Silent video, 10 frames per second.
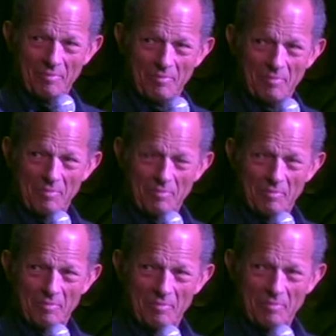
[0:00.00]

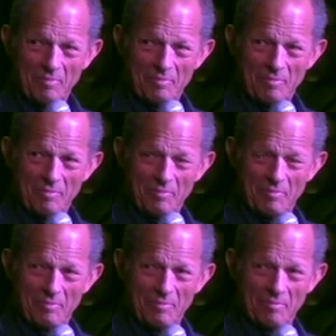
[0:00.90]

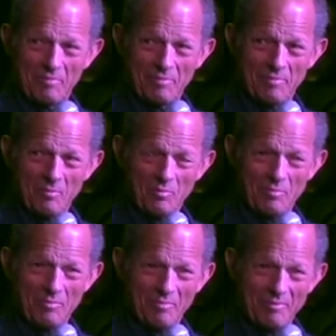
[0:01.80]

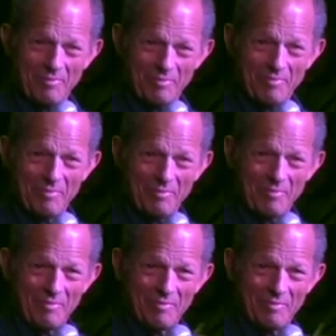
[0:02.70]

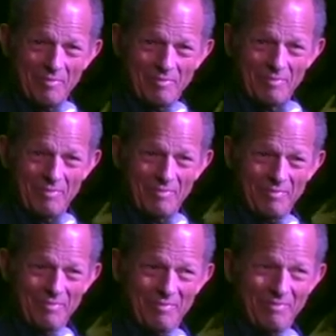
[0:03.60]

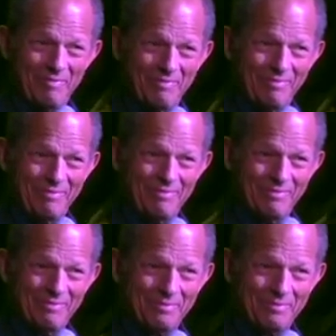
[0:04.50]
This person isn't speaking.